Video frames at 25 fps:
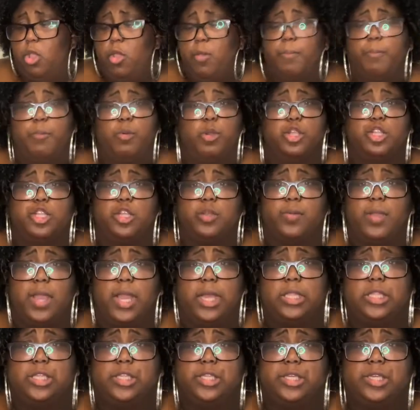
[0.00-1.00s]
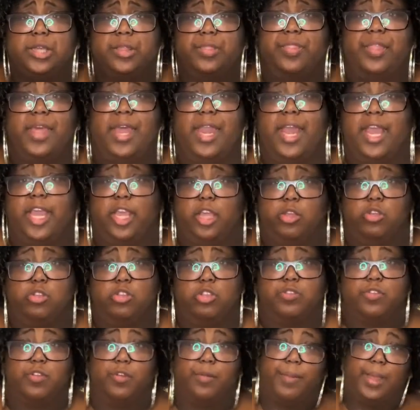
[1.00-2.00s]
moisturizer that I
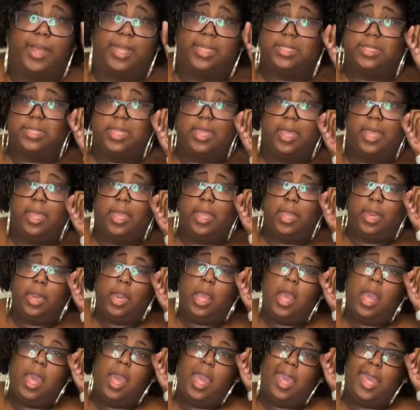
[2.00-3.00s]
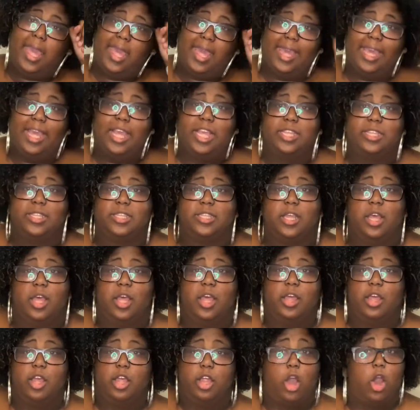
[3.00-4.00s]
use for my skin is
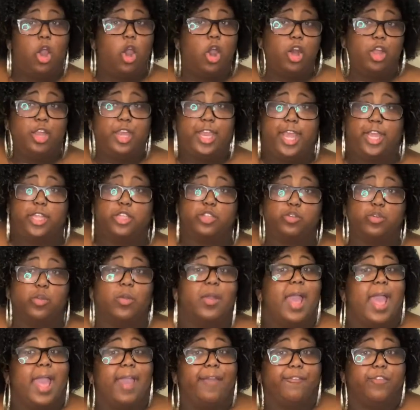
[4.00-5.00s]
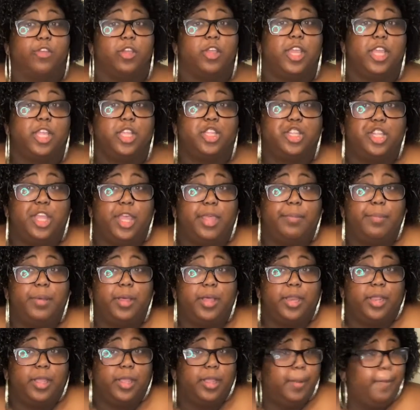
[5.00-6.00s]
all natural African shea
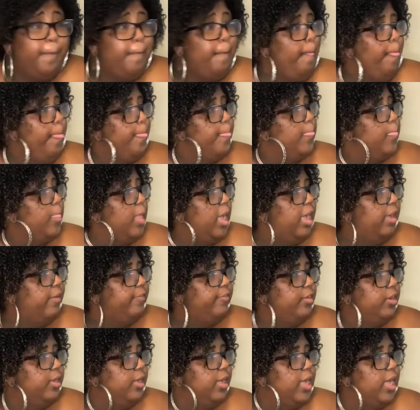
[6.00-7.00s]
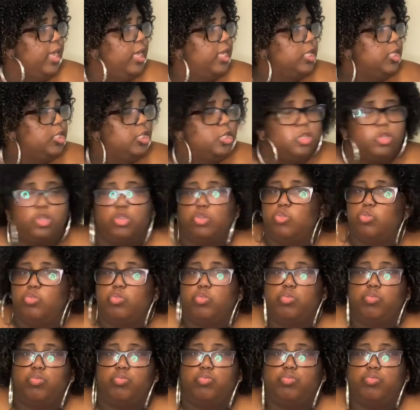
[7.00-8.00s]
butter. I forgot
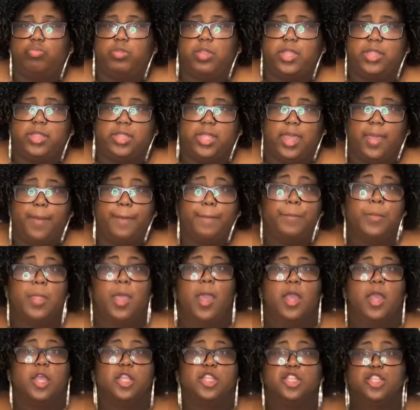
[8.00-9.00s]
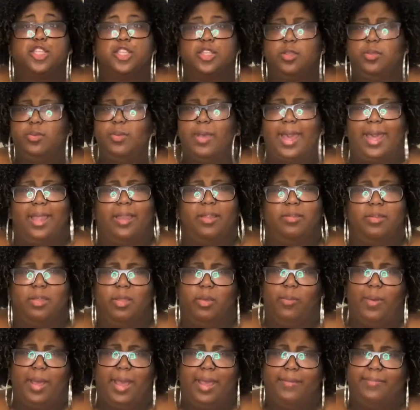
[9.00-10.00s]
to get that too. I don't
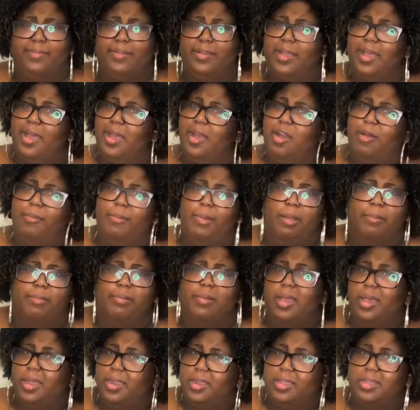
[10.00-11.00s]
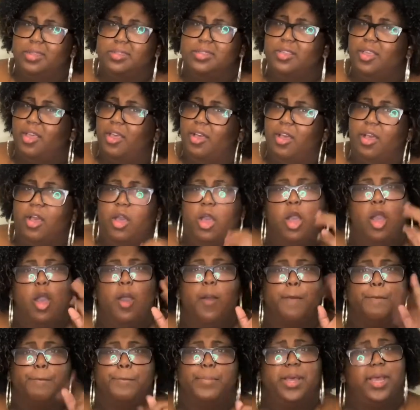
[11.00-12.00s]
know why I forgot all my products, y'all,
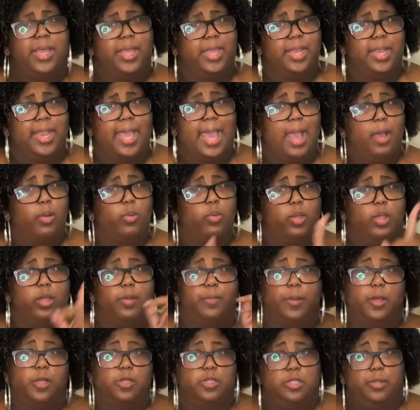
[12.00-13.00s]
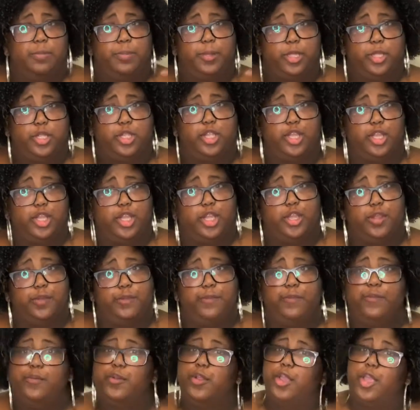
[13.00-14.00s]
but I will post a picture
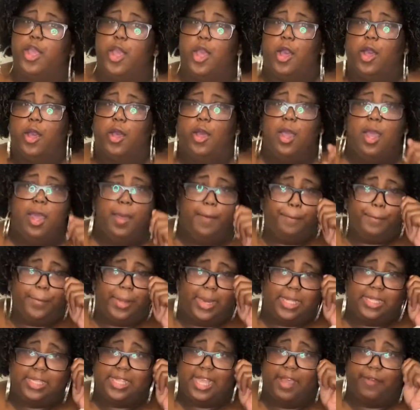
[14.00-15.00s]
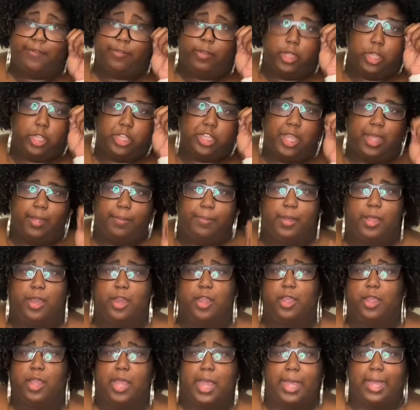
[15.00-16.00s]
for y'all. But it's African shea butter.
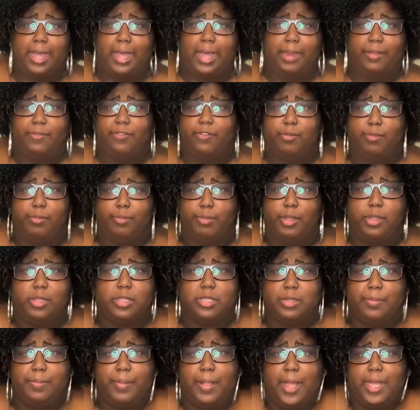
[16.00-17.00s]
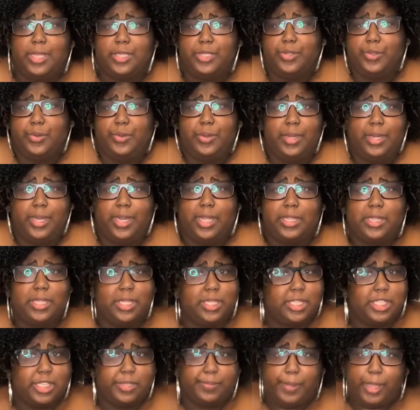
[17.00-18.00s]
I got it from the beauty supply store.
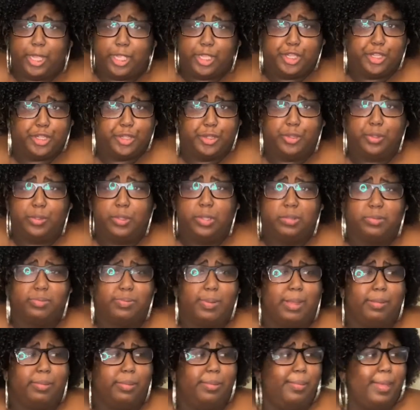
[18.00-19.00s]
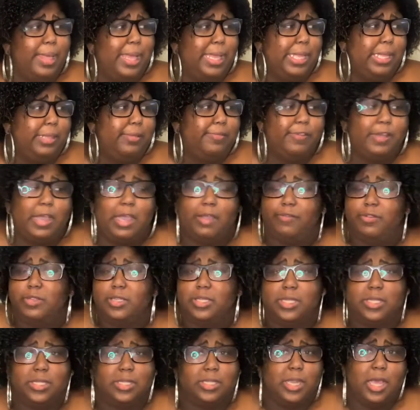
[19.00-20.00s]
Nothing special. It's probably like $5 or
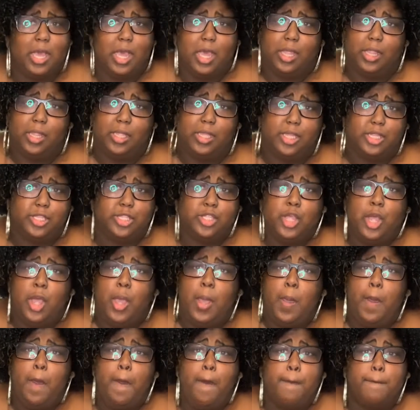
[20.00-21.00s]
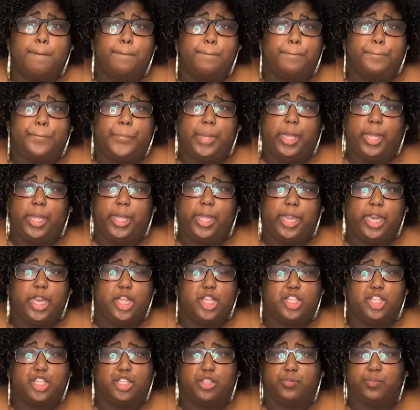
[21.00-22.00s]
$6, but
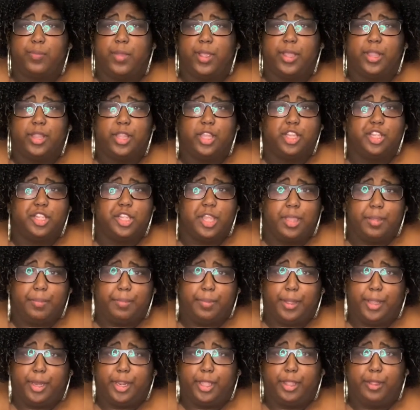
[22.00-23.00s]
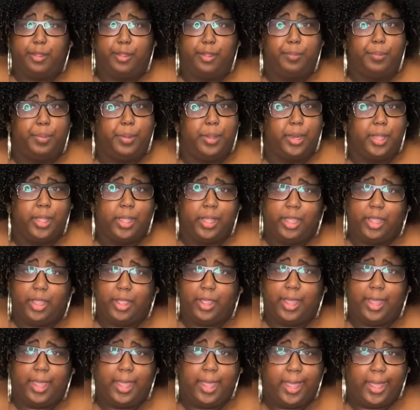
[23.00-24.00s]
it's just regular shea butter. You put it in your
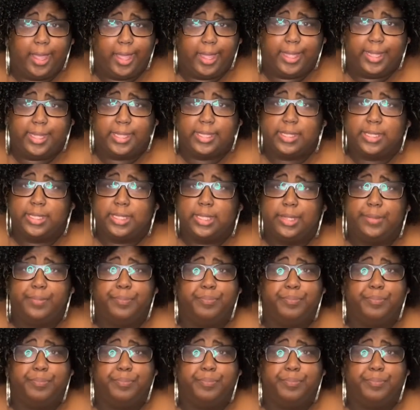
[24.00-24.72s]
hands,